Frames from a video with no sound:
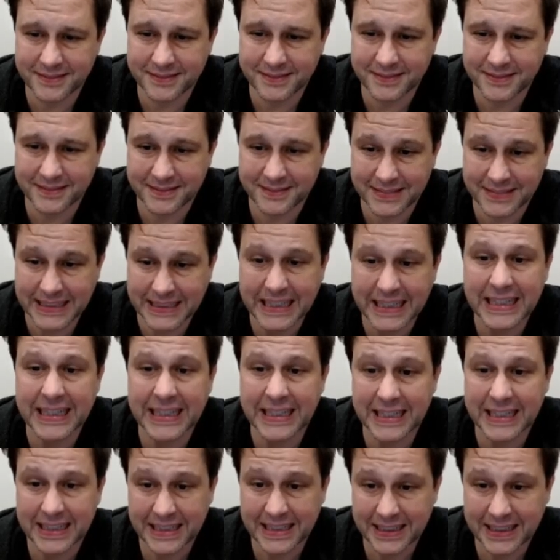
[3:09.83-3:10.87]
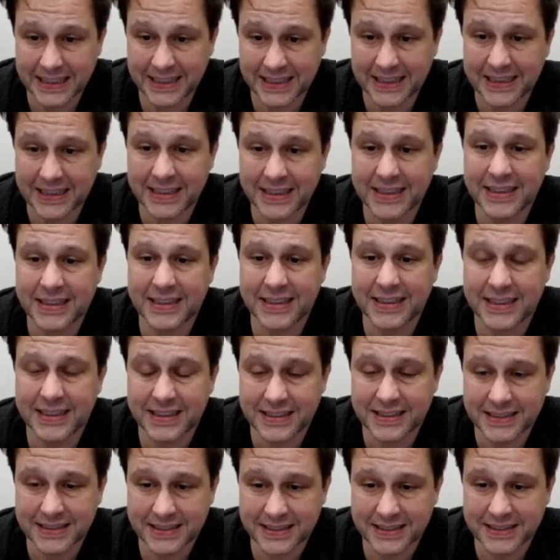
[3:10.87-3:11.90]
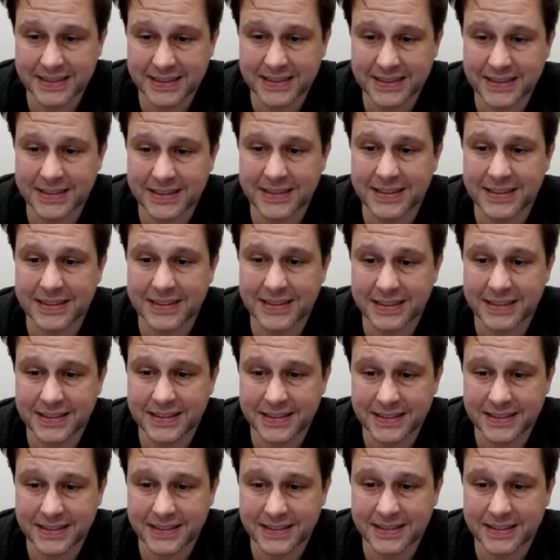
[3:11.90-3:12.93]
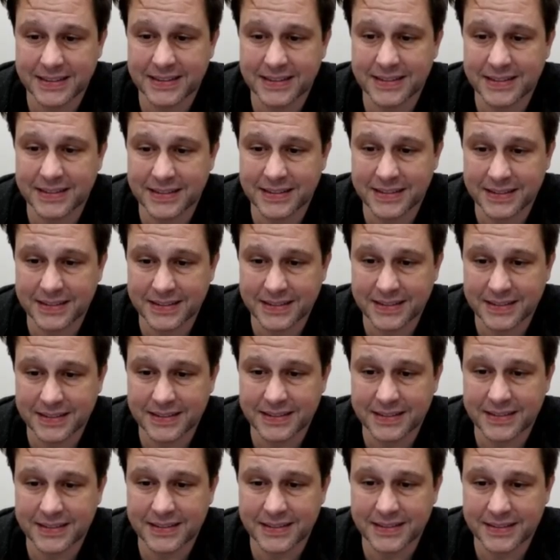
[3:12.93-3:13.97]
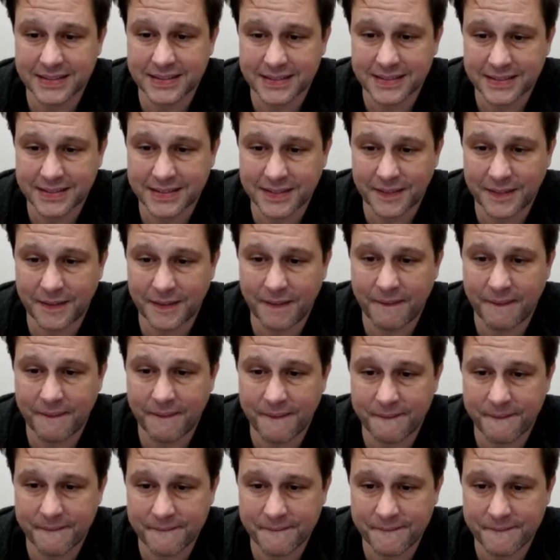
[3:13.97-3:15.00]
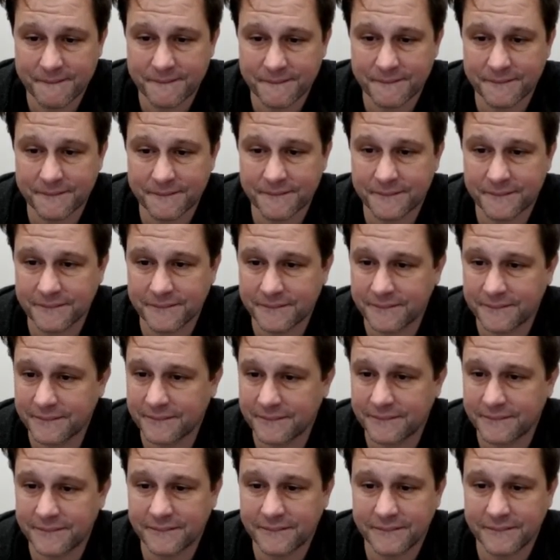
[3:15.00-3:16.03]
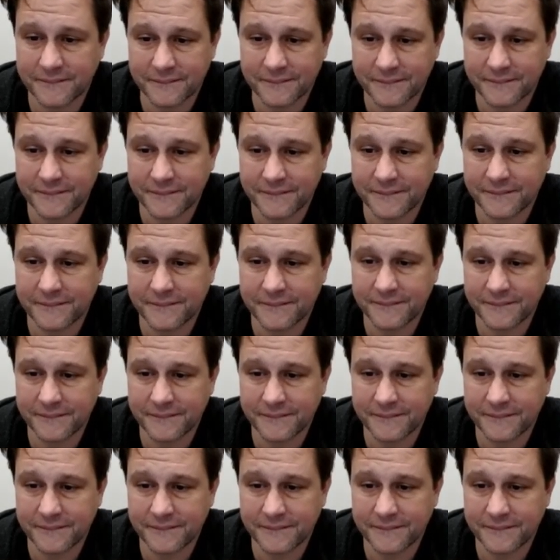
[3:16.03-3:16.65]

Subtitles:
[no speech]